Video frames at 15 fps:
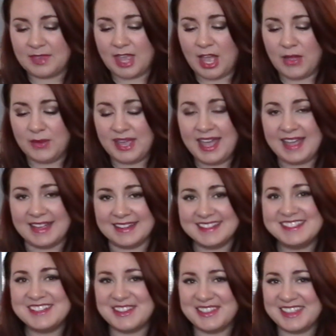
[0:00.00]
Okay,
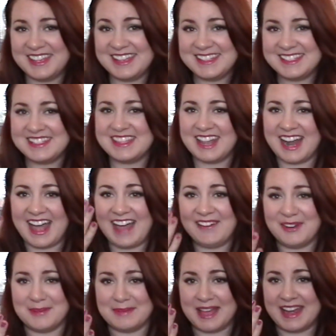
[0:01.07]
so this that I have
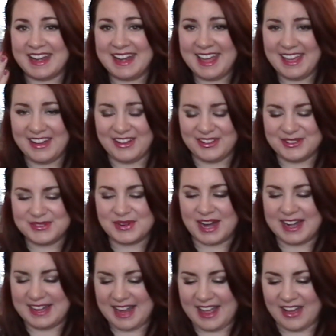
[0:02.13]
on my nails
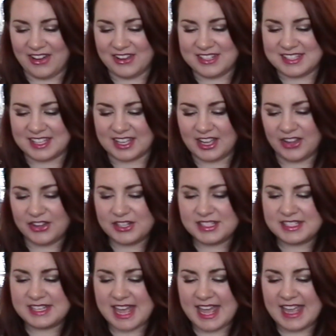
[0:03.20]
right now is the
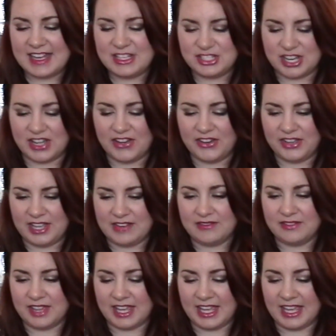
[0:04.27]
Colorstay Gel
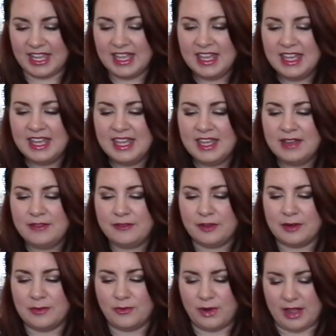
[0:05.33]
Envy
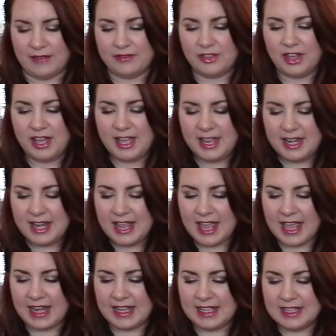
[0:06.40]
from Revlon,
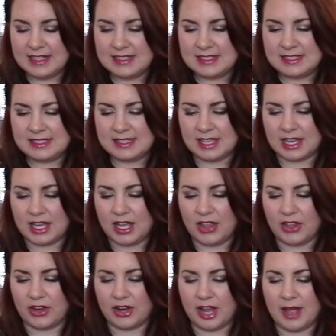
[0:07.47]
and it's the
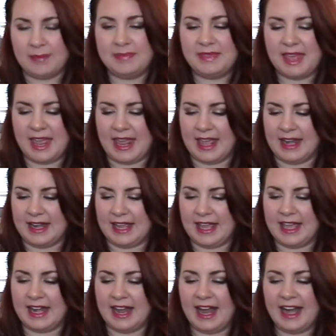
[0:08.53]
color Up the Ante.
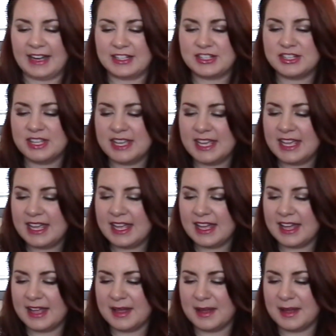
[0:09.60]
And I actually